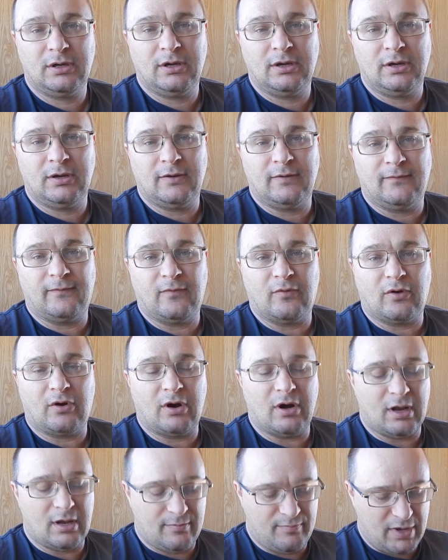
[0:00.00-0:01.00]
for
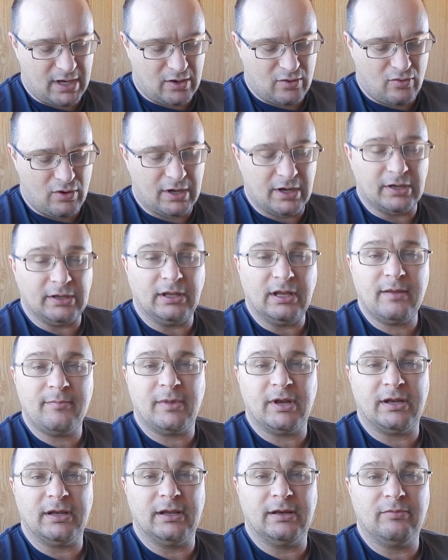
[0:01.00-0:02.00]

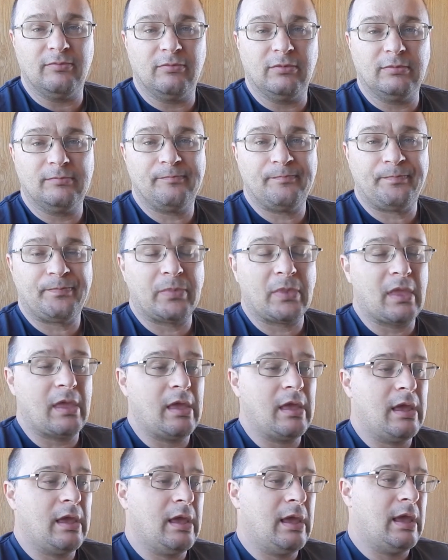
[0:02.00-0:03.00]
Bitcoin
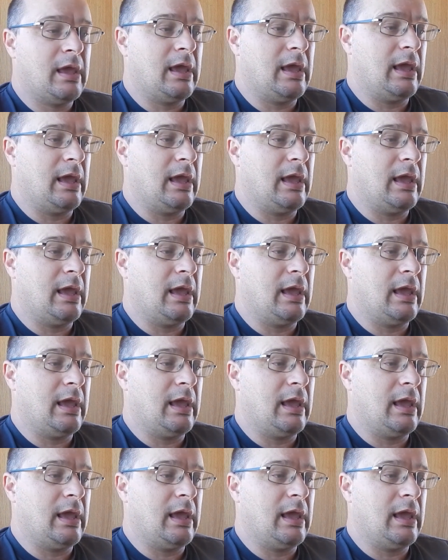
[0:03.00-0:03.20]
Unlimited,